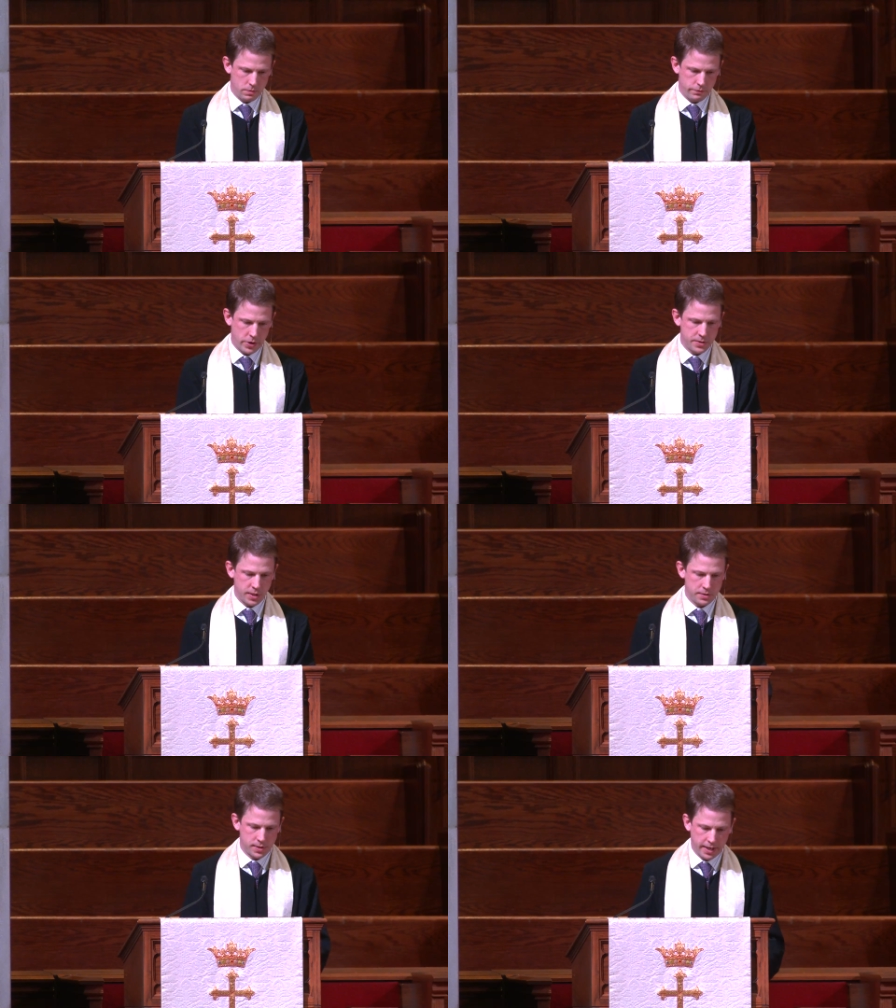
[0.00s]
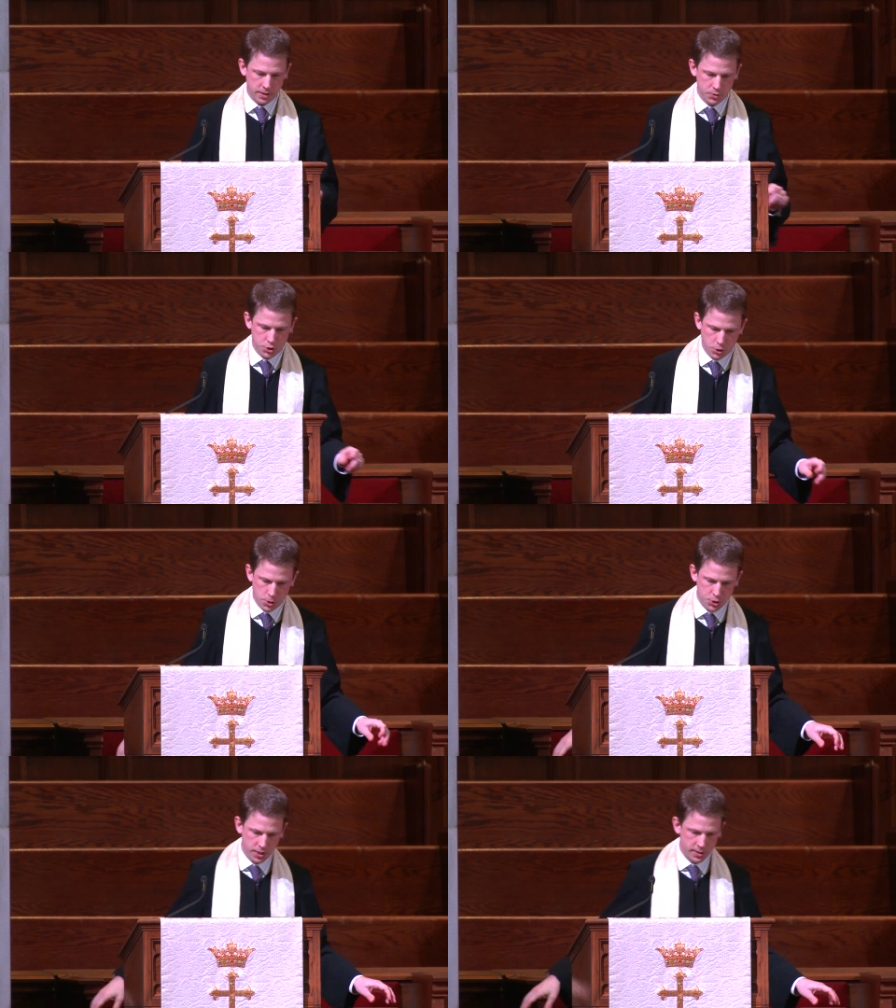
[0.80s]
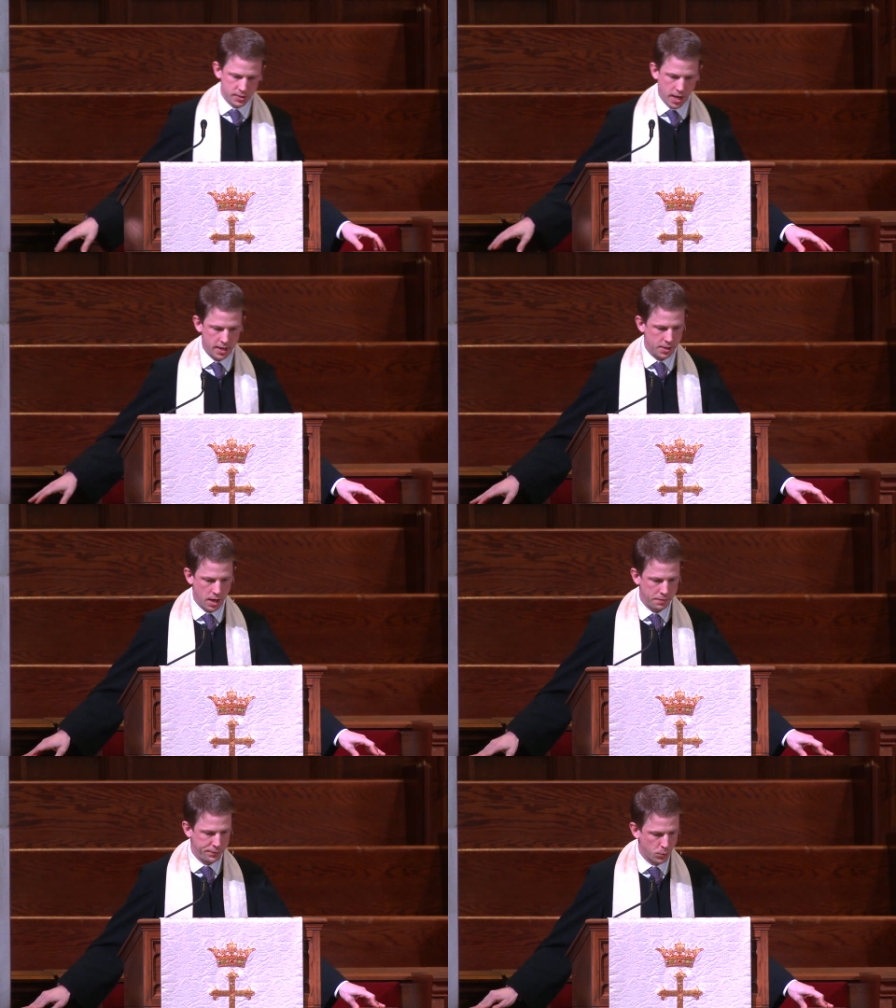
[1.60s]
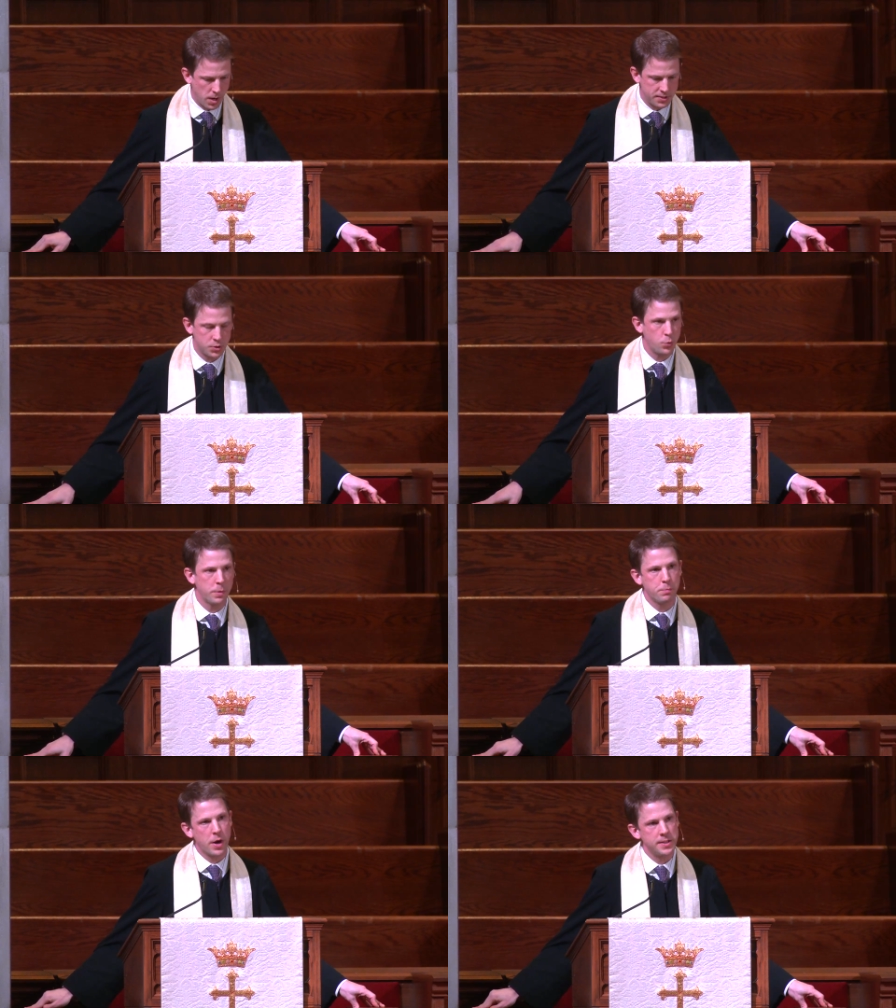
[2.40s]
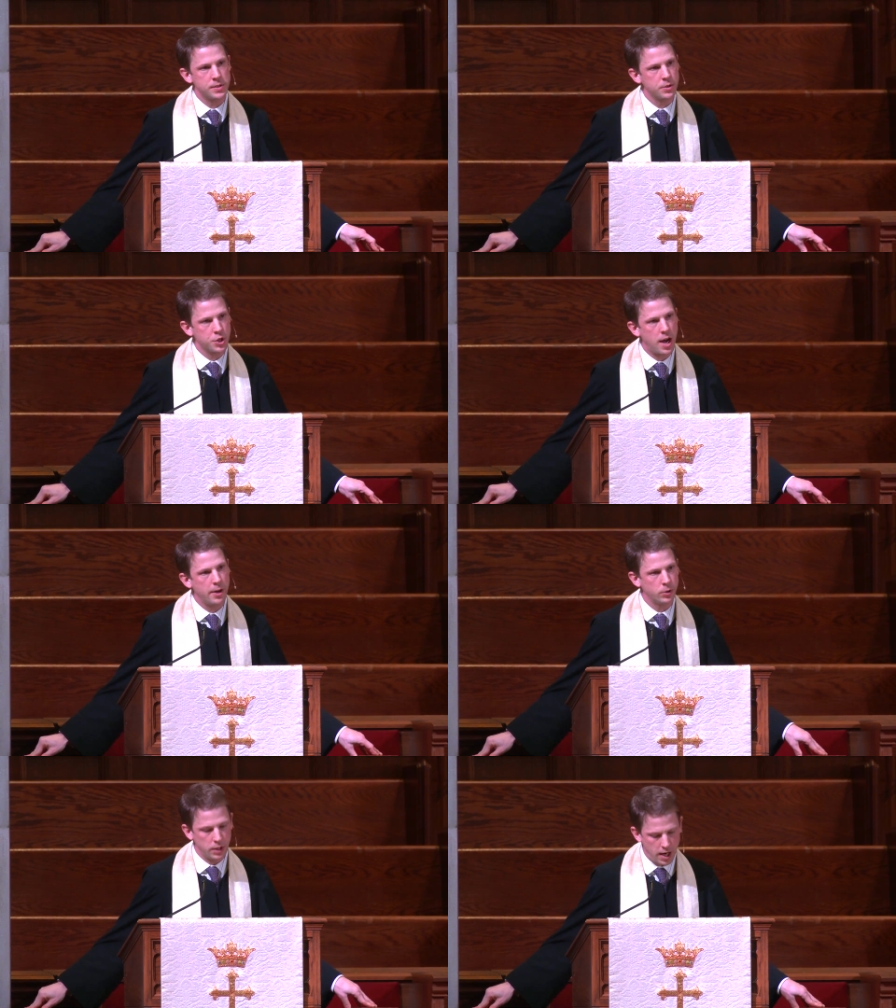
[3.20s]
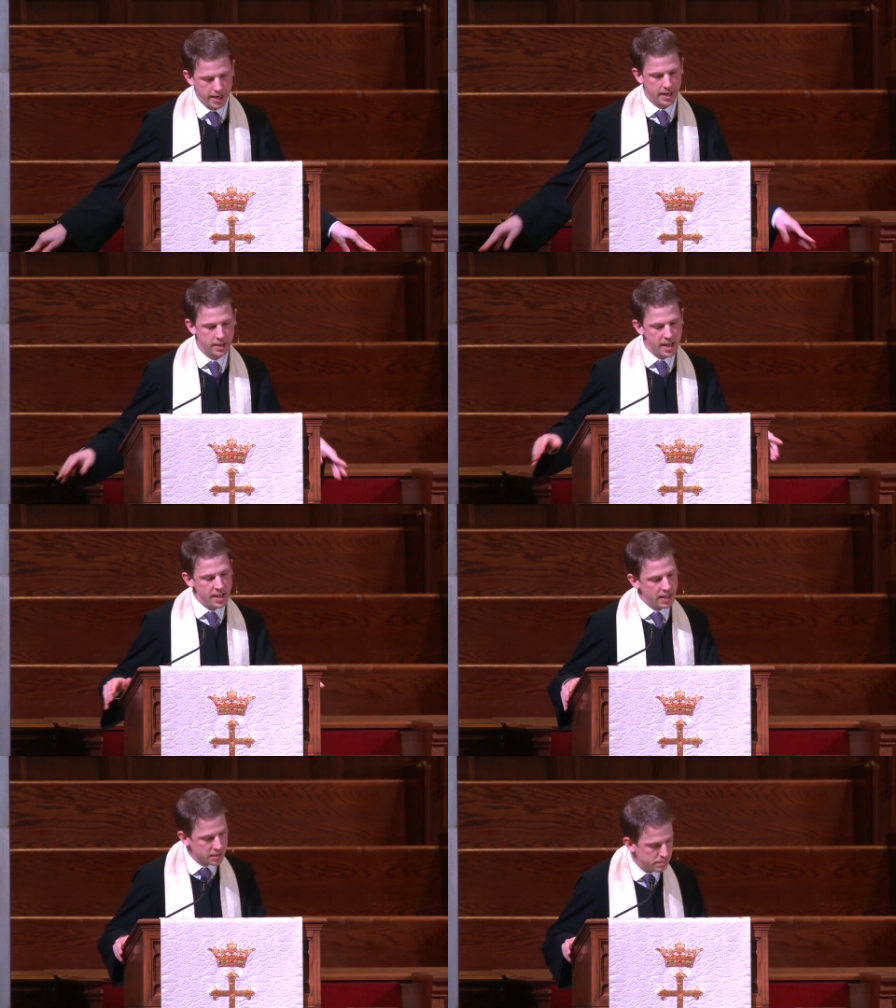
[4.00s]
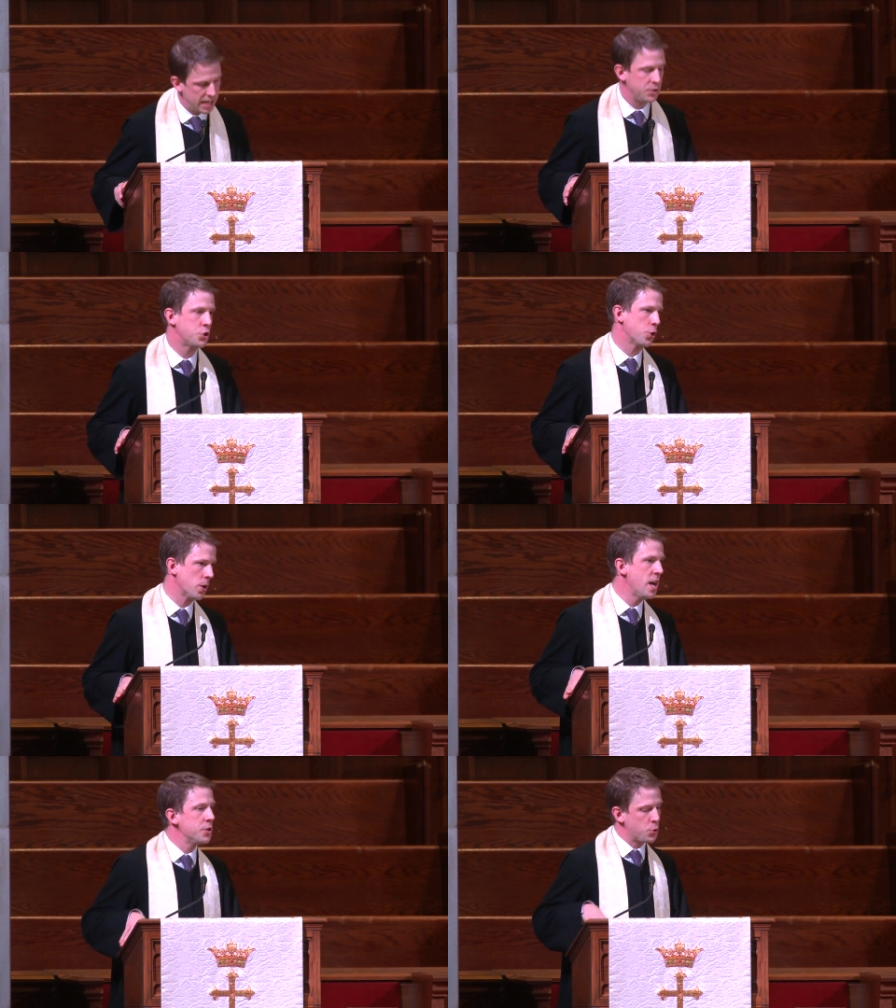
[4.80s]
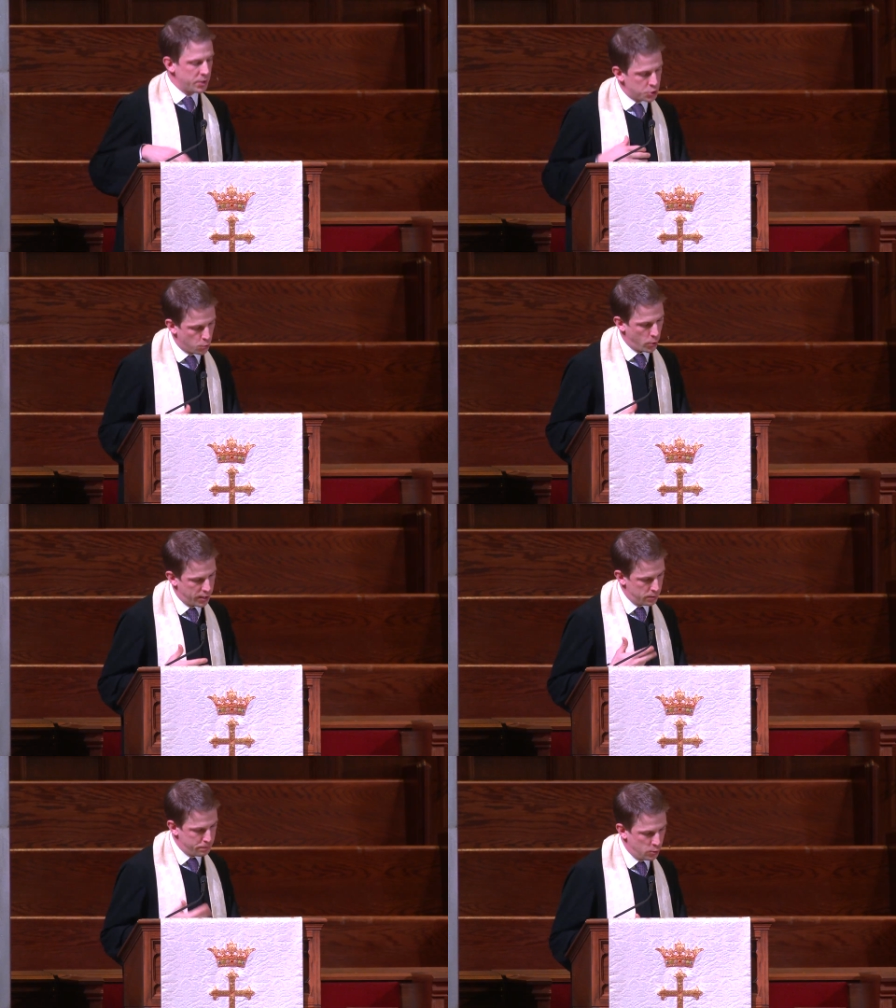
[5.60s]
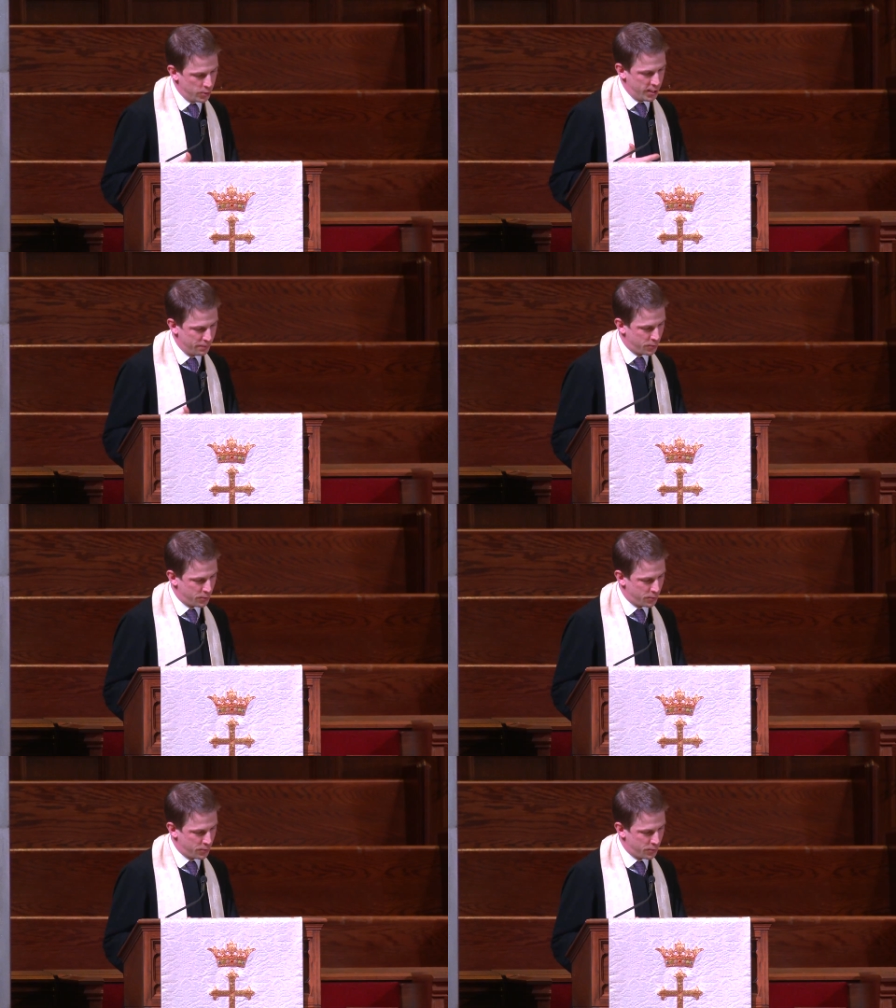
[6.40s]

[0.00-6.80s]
Friends, at Second Church, it is not enough for us to embrace the child lying in the manger, to enjoy the beauty of